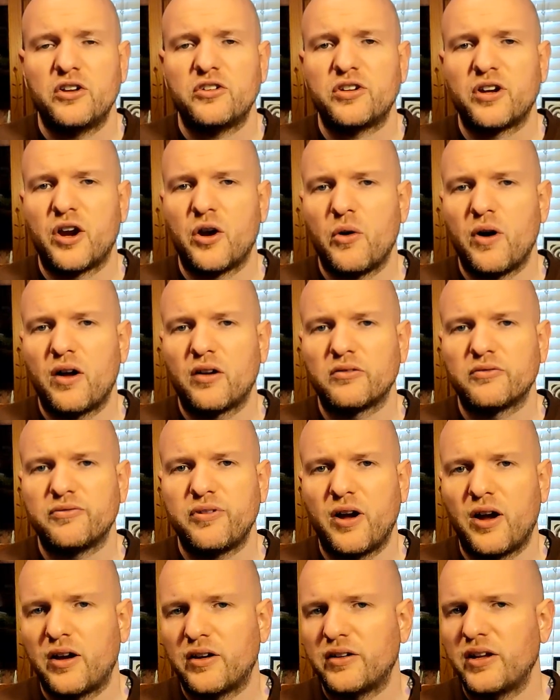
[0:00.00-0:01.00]
to go out and
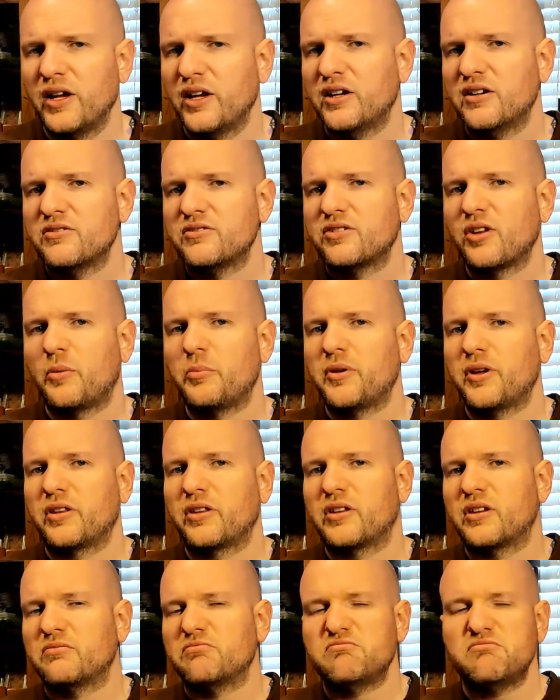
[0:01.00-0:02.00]
find
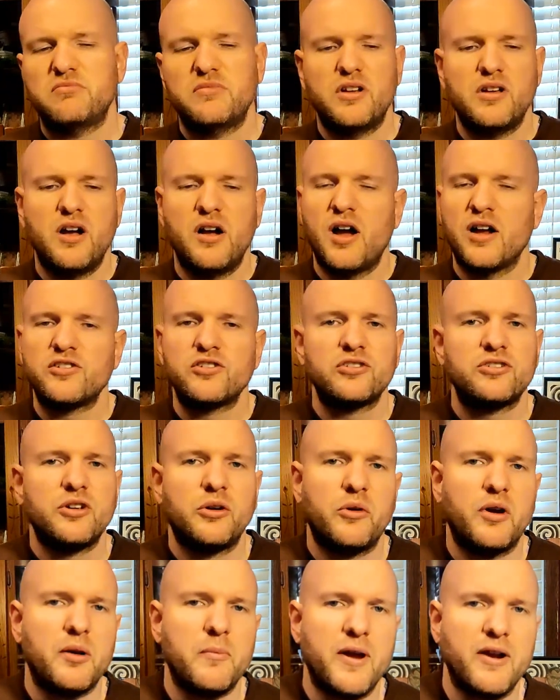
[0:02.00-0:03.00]
something that, no, I just
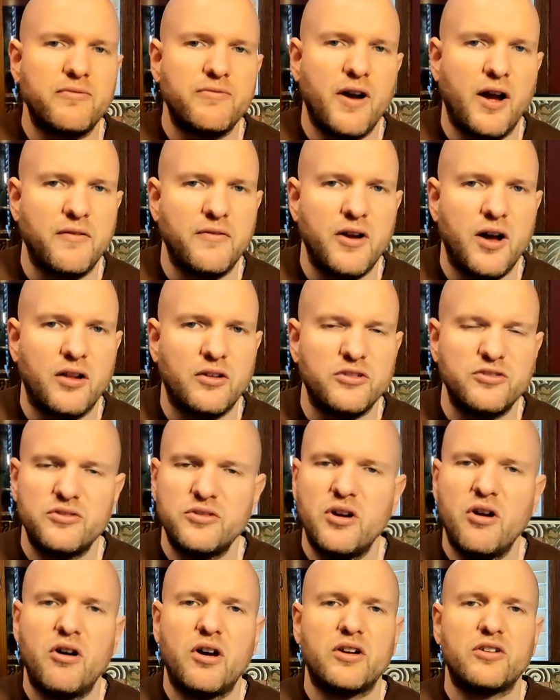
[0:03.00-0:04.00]
don't want to make $5.
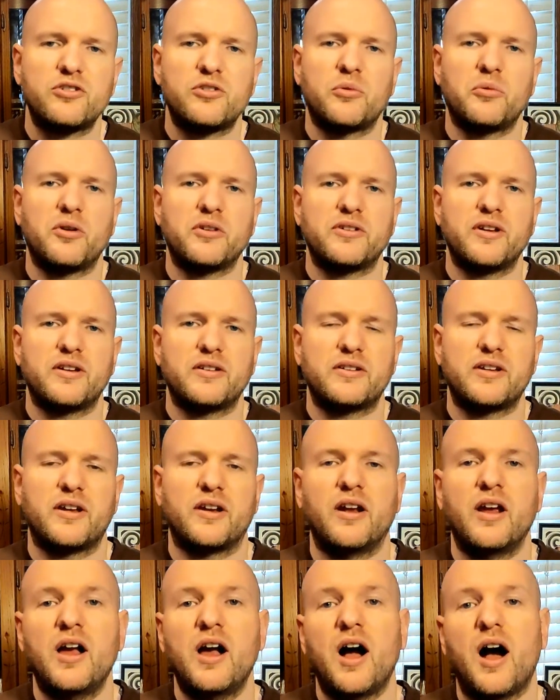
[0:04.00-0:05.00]
No, I just don't want to take
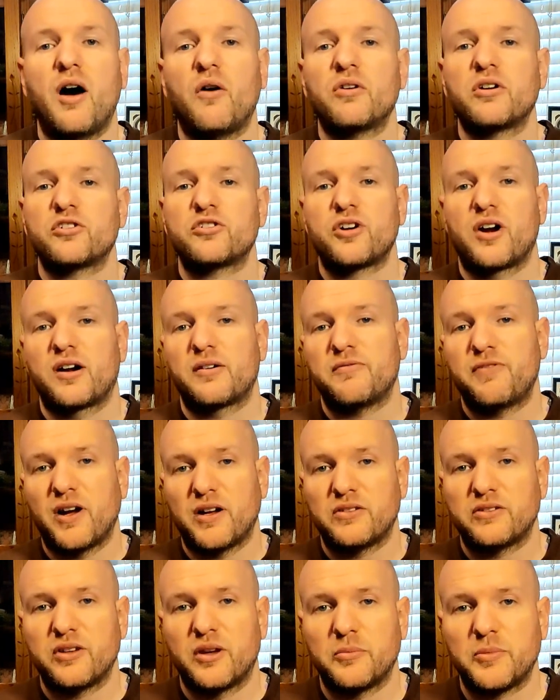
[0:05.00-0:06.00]
10. I want to try to
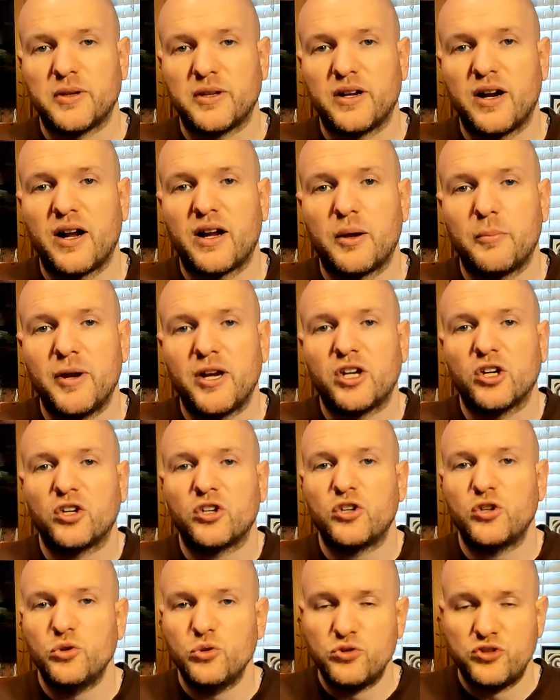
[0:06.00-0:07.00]
find something that I can make a
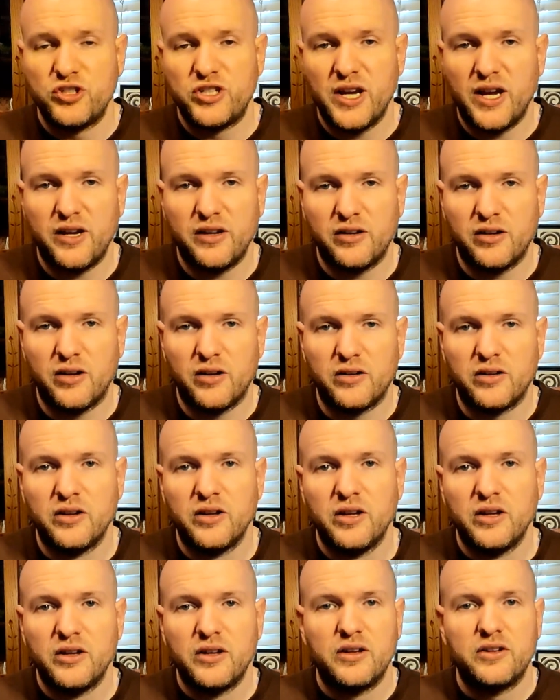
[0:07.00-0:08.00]
huge gain on,
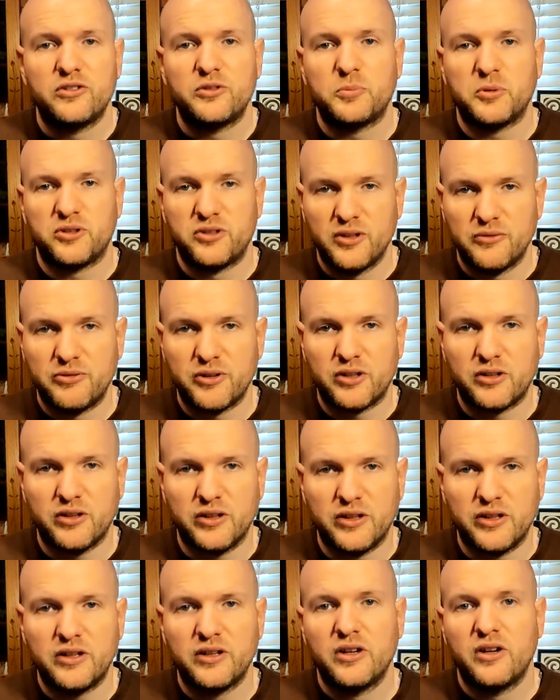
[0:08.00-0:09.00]

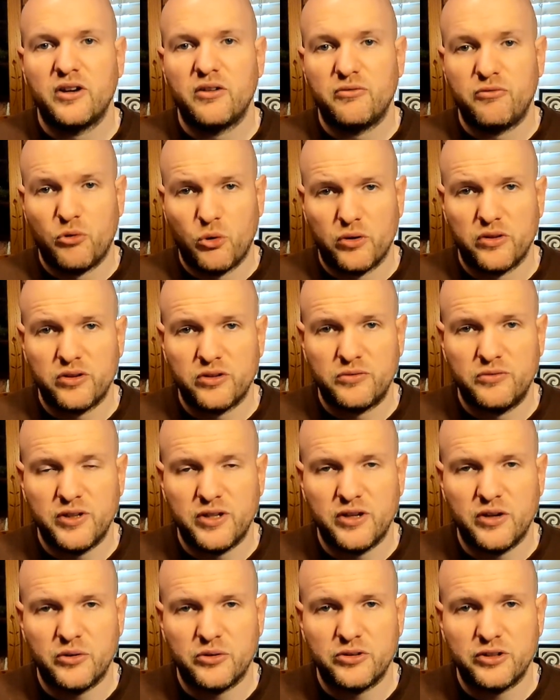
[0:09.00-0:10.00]
specifically for this
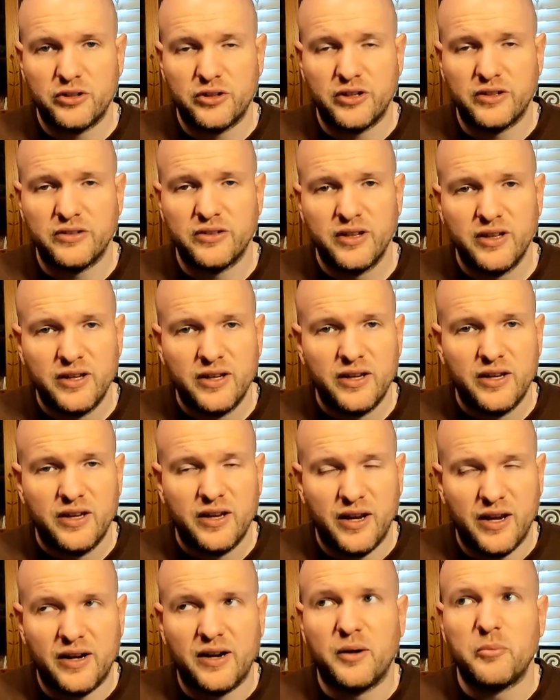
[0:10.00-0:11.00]
video series.
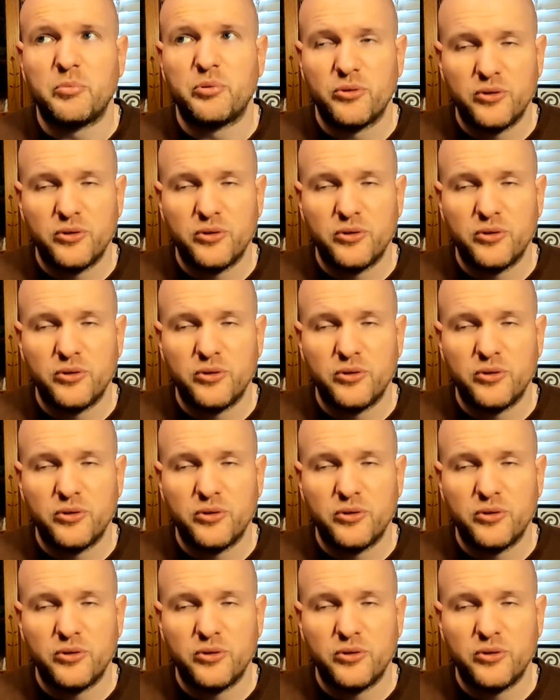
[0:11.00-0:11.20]
And I'm